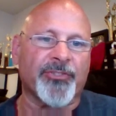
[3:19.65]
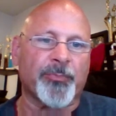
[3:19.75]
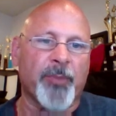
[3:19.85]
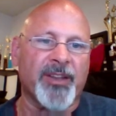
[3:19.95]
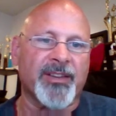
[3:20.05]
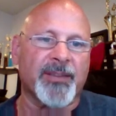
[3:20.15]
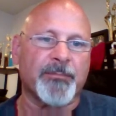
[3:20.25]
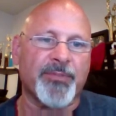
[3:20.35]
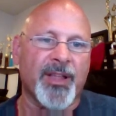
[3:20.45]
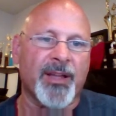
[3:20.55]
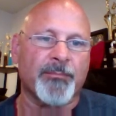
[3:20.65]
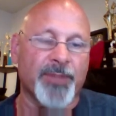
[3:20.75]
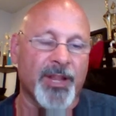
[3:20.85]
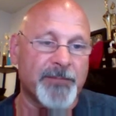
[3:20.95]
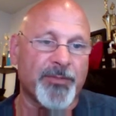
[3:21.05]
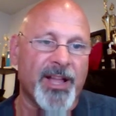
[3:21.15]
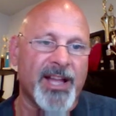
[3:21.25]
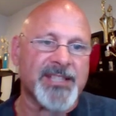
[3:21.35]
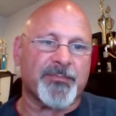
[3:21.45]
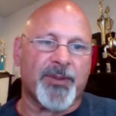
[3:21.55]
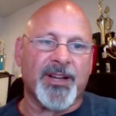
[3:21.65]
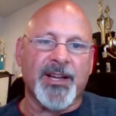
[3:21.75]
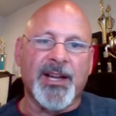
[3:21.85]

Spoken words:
suspended in blood plasma.